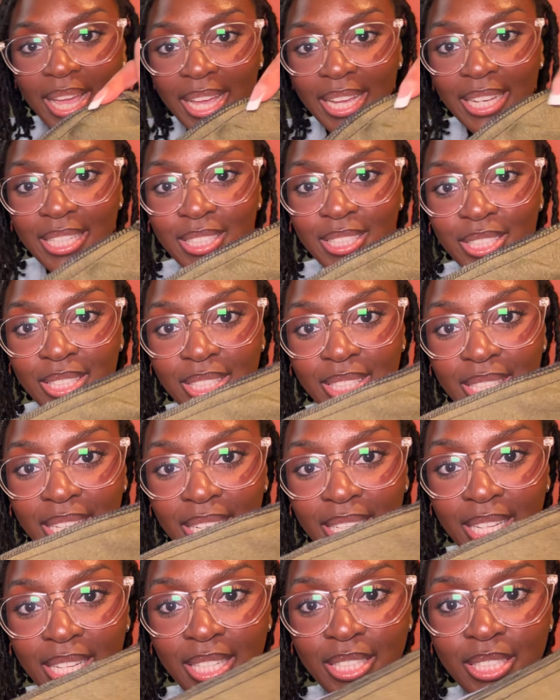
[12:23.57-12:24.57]
And just
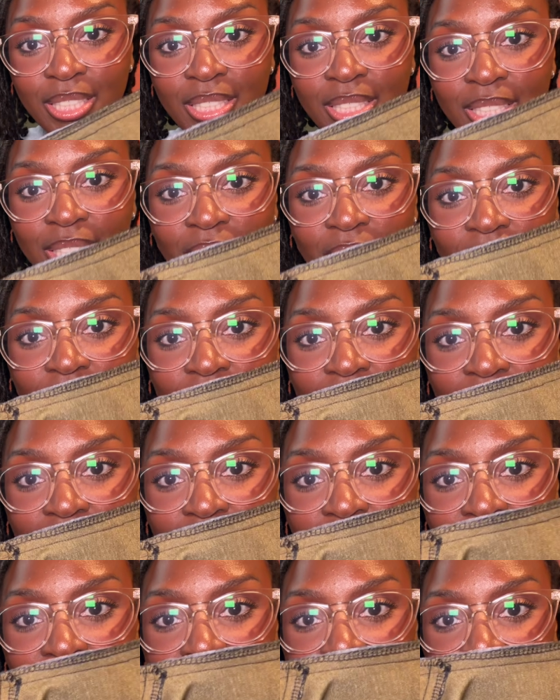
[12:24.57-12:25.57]
like that, she's
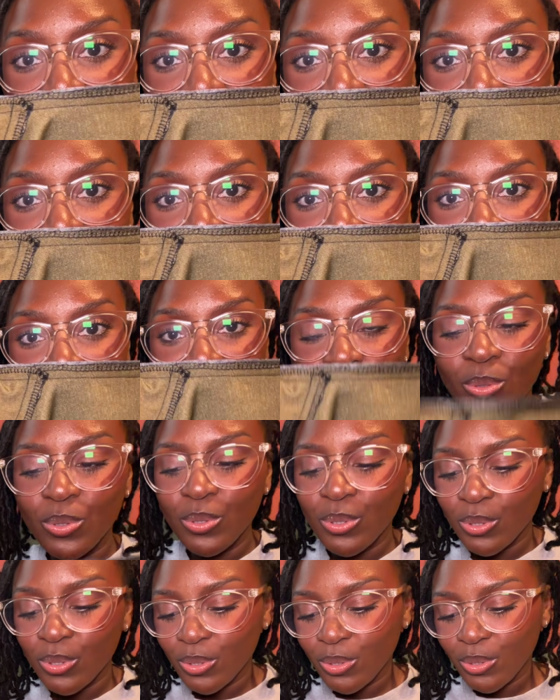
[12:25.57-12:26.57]
on. Look at that.
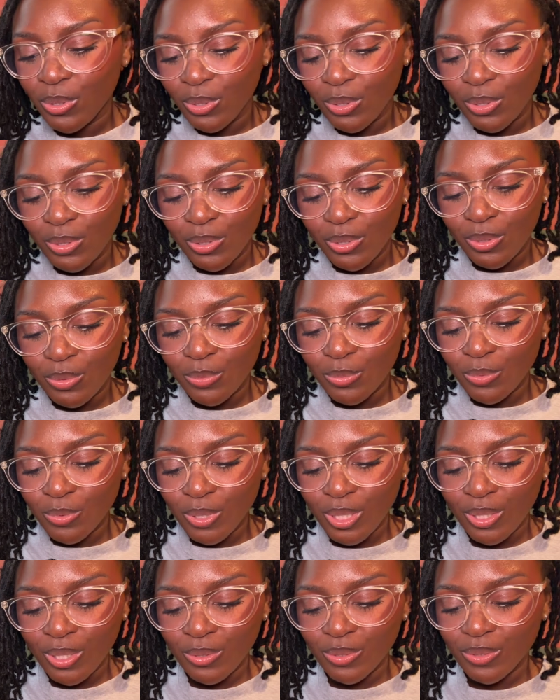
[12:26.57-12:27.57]
Ooh,
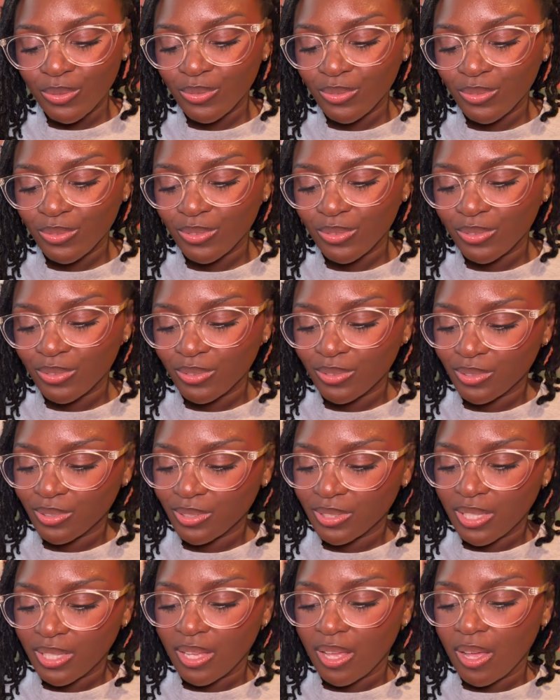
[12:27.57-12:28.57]
woo.
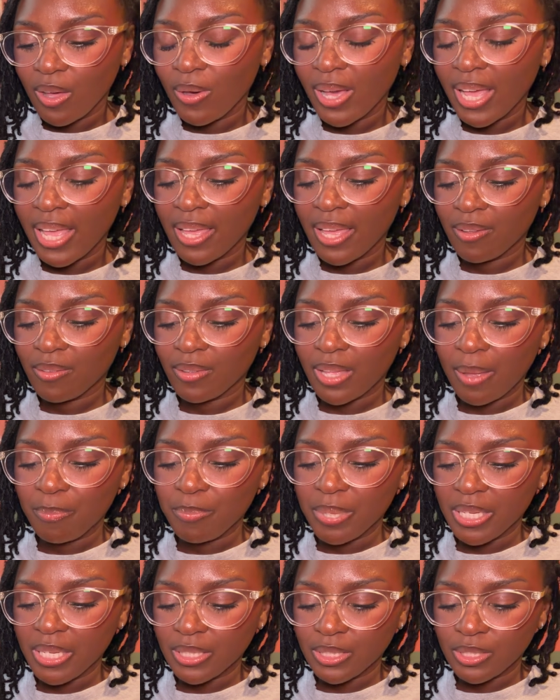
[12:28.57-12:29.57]
Oh, I
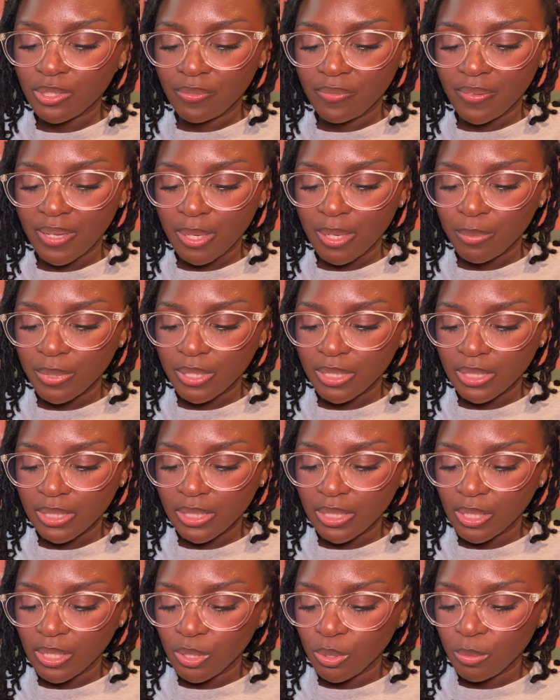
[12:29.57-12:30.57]
pinched the fabric
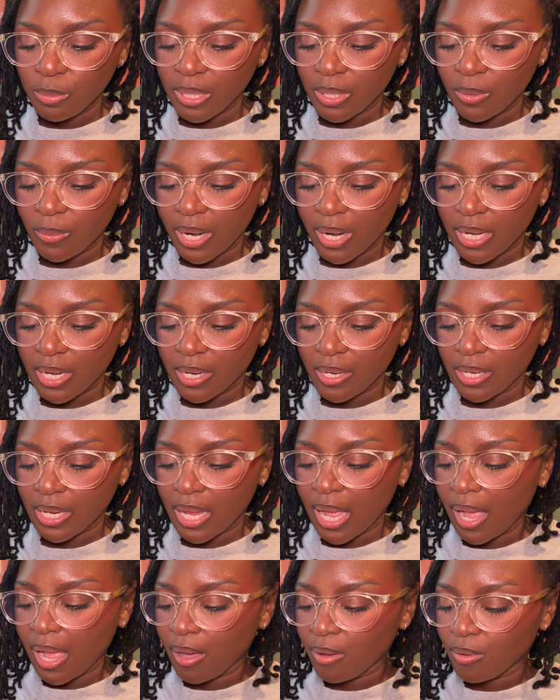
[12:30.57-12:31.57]
just a little bit right there,
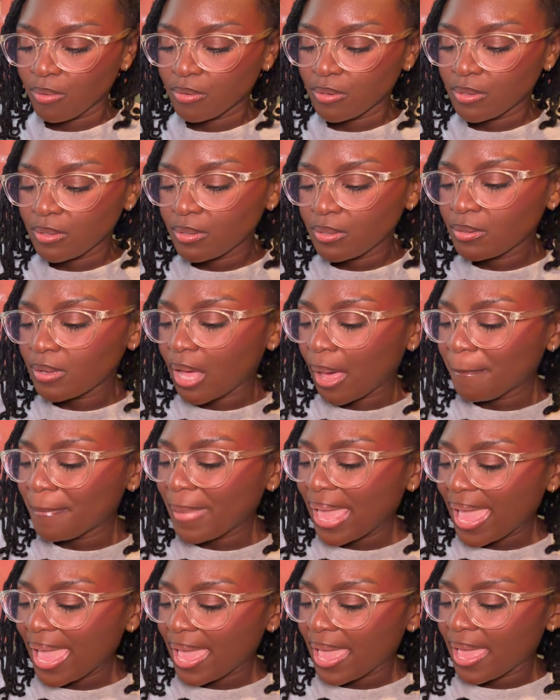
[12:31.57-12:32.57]
y'all. Ooh, I'm
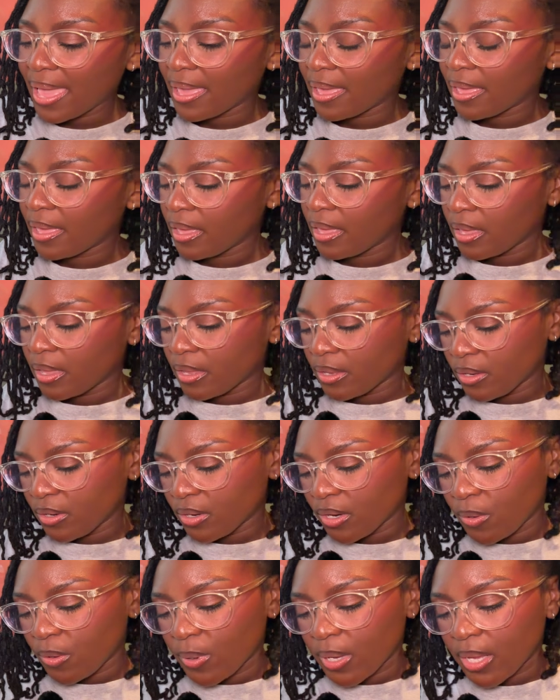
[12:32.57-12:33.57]
mad. You
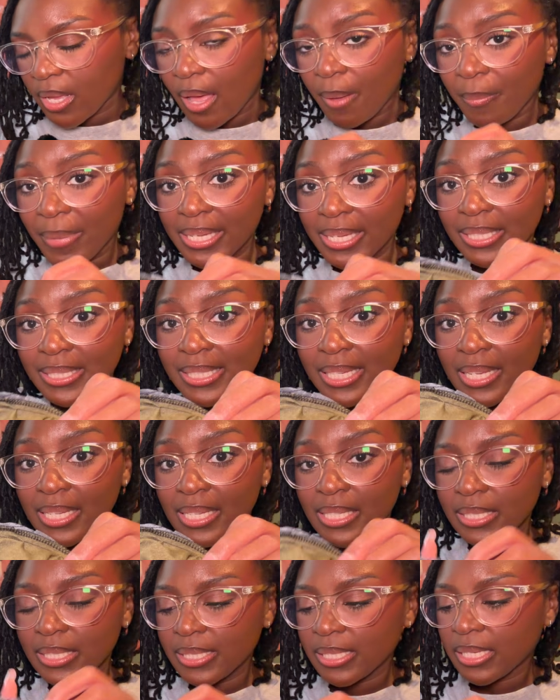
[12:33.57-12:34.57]
know what? I'm about to take
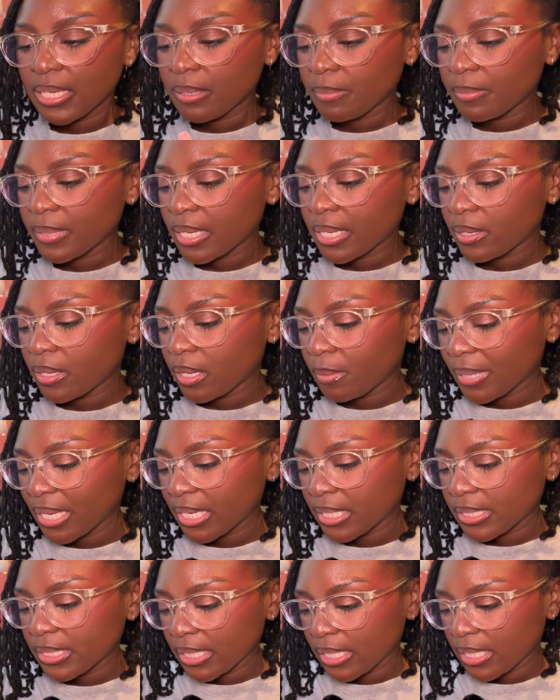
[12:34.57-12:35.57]
this seam out. I'm about
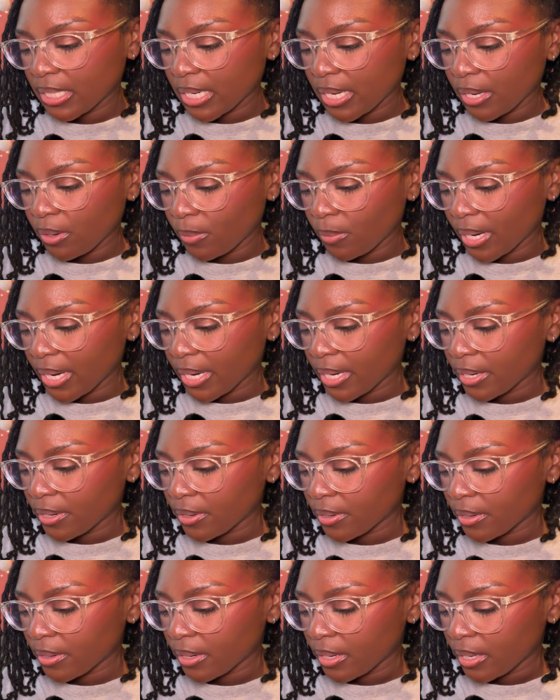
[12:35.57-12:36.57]
to take it out right
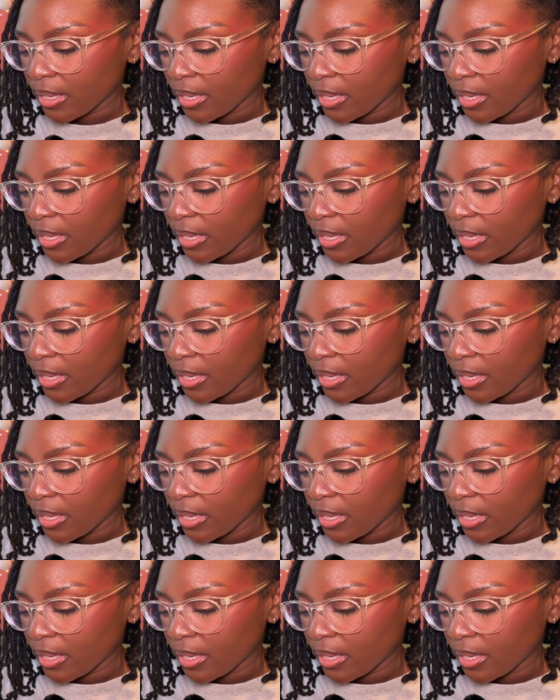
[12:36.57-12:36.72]
here.